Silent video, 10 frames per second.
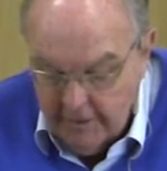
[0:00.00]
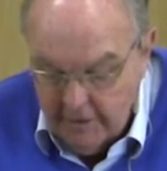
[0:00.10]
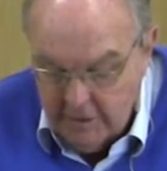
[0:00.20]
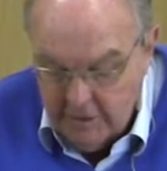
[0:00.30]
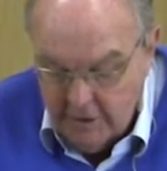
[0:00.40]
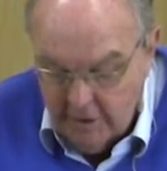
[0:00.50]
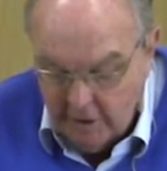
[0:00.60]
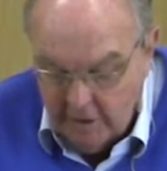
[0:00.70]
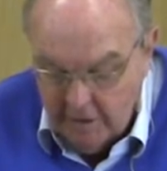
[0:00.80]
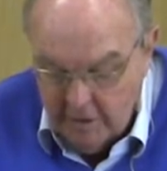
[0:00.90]
other is
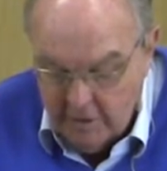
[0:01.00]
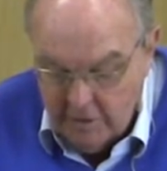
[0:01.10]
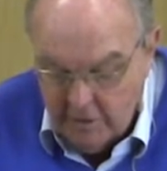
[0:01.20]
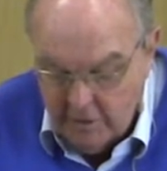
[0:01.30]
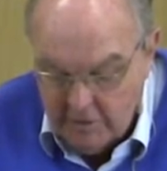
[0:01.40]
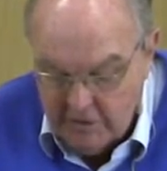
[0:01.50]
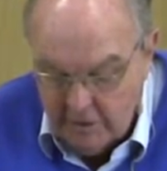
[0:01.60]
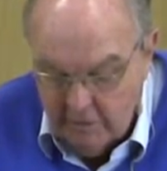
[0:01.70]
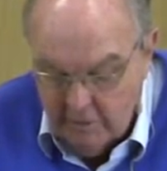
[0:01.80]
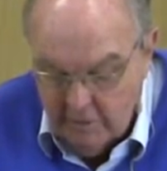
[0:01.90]
God the Eternal
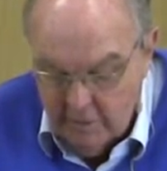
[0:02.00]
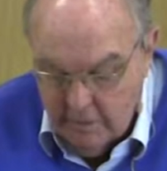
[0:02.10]
Son,